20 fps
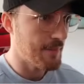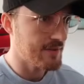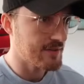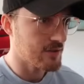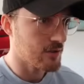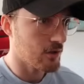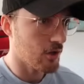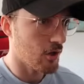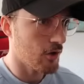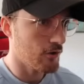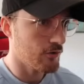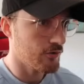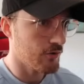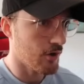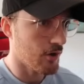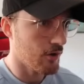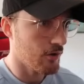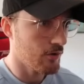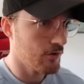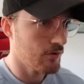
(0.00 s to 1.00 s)
is close
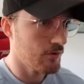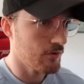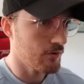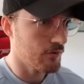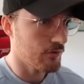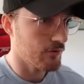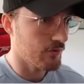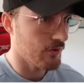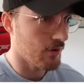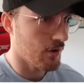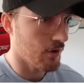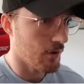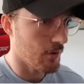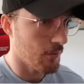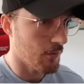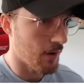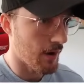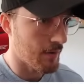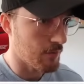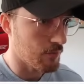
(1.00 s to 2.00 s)
though.
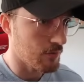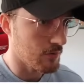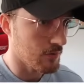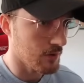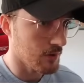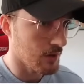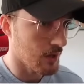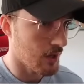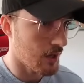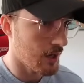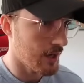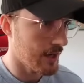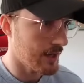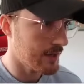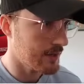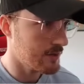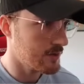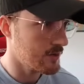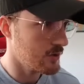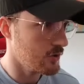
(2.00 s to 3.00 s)
So I would
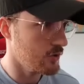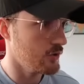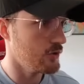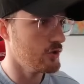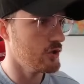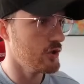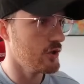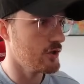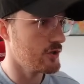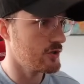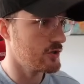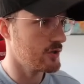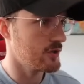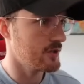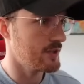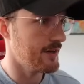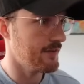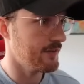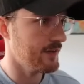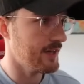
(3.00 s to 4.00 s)
like to
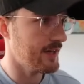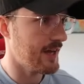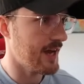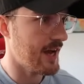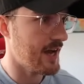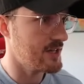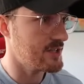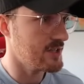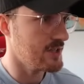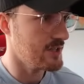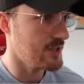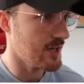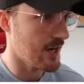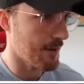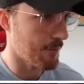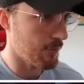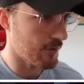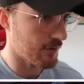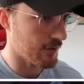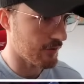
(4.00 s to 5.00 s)
just definitely catch a
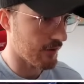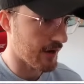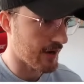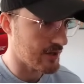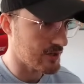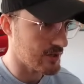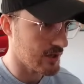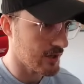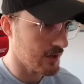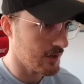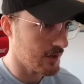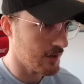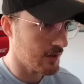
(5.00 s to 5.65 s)
dub with Granger.